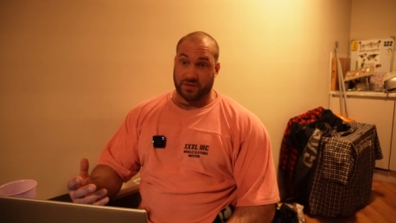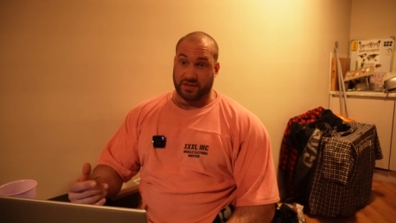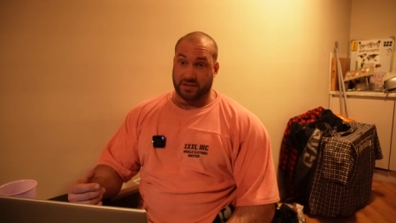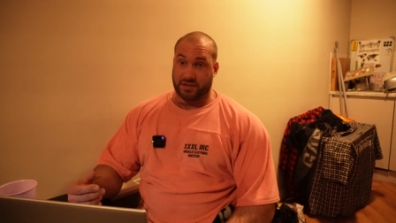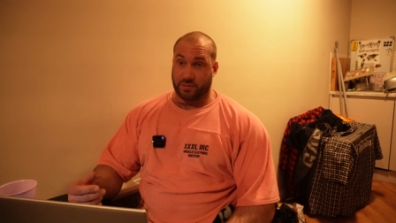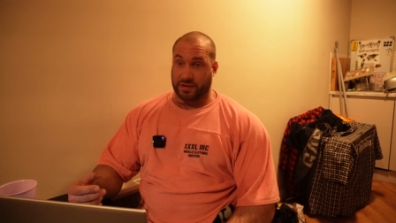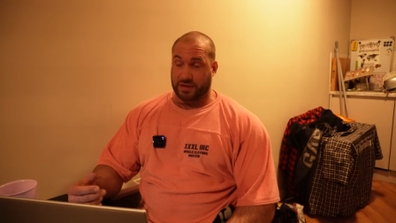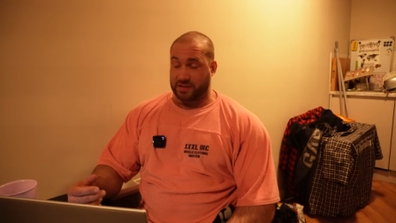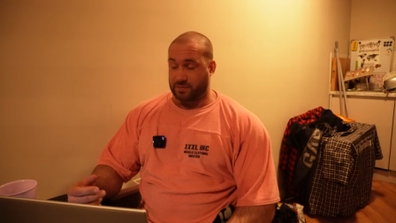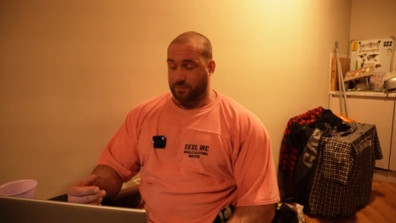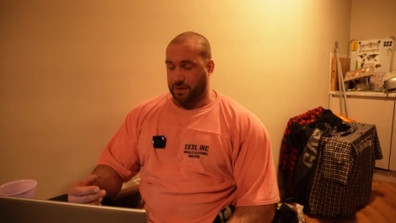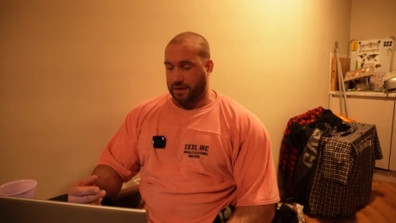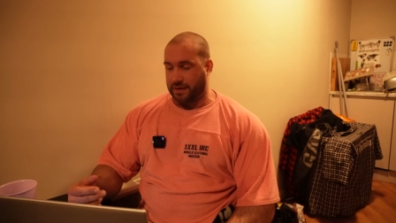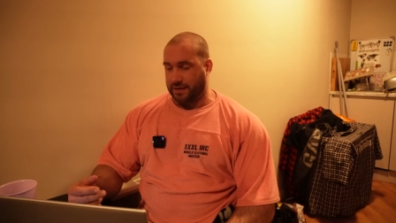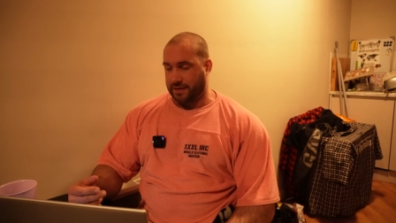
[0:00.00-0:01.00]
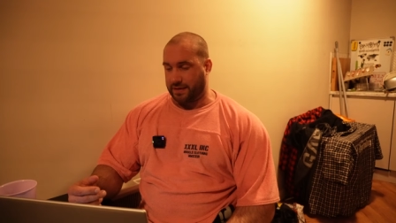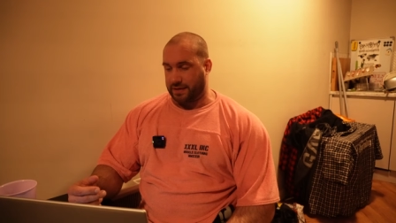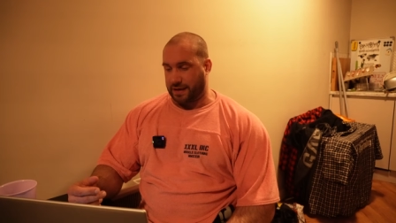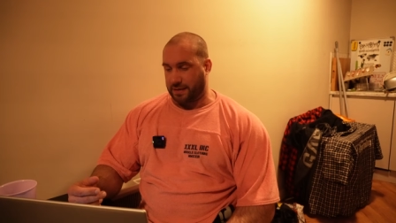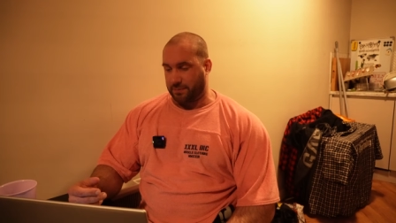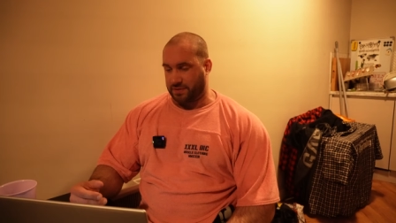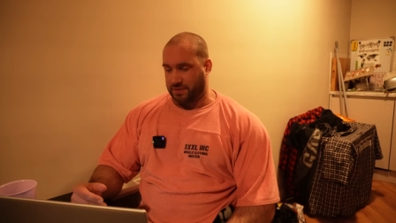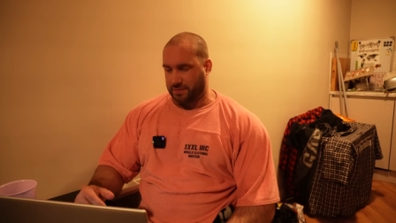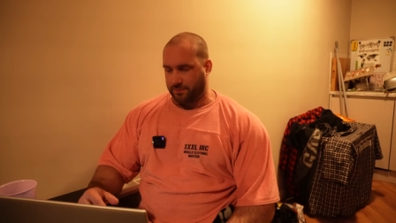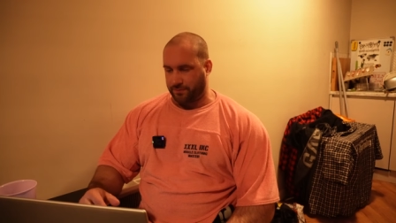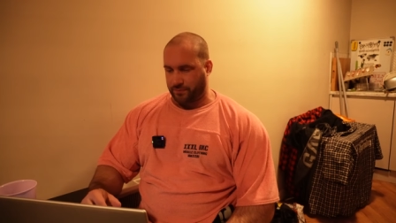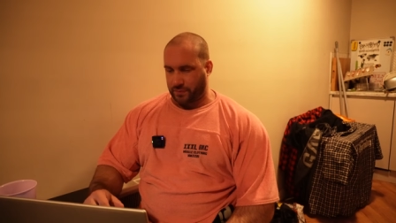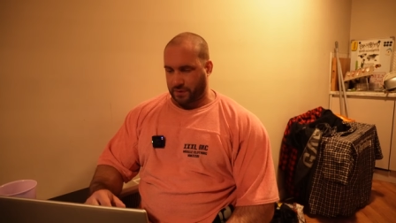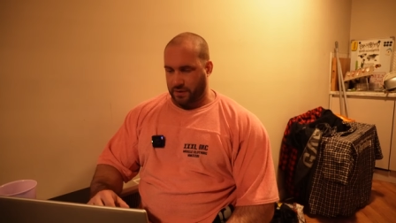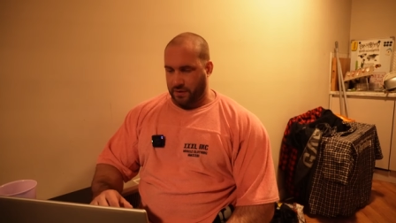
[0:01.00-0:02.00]
sense to explain in depth.
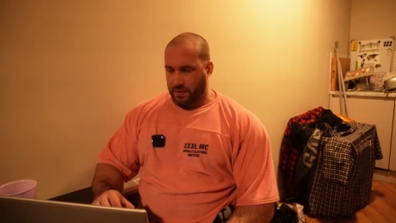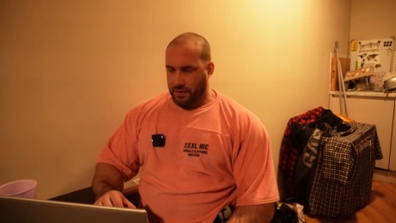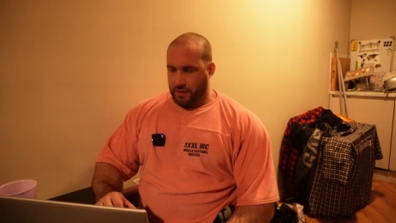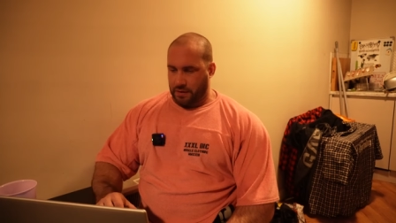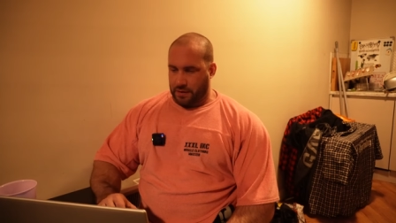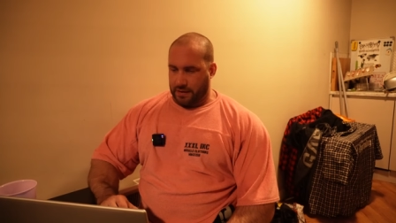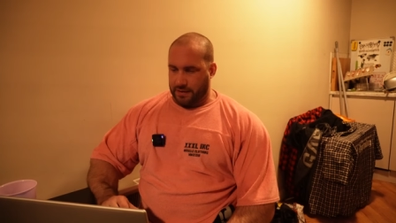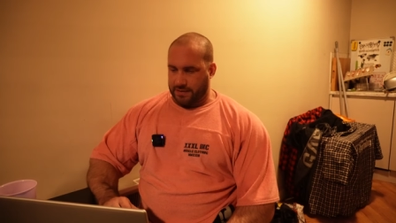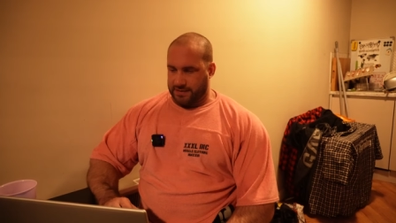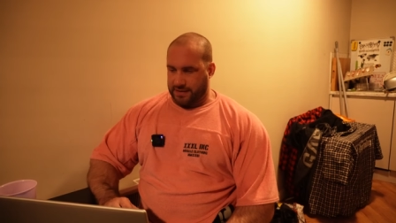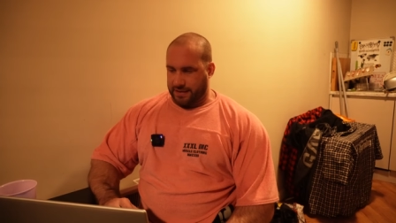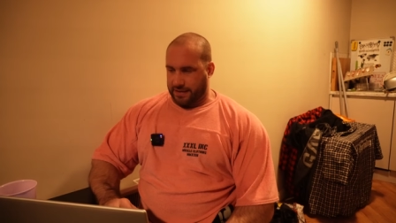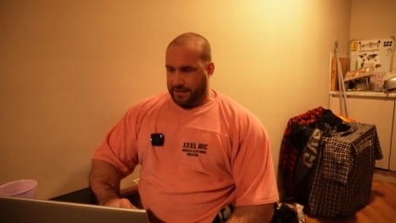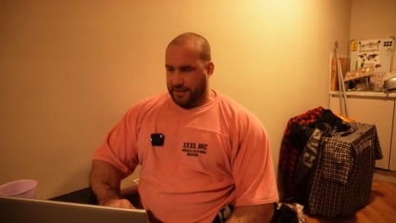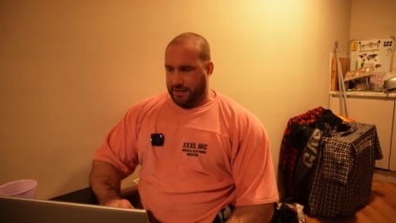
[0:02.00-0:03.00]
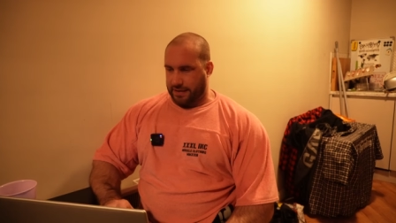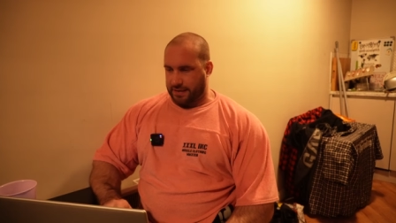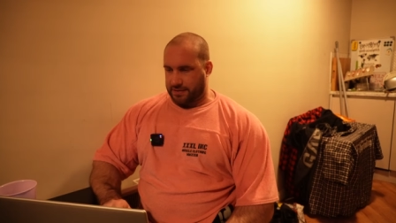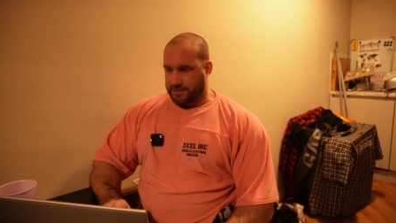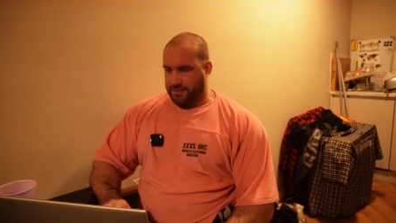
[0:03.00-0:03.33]
I can take here.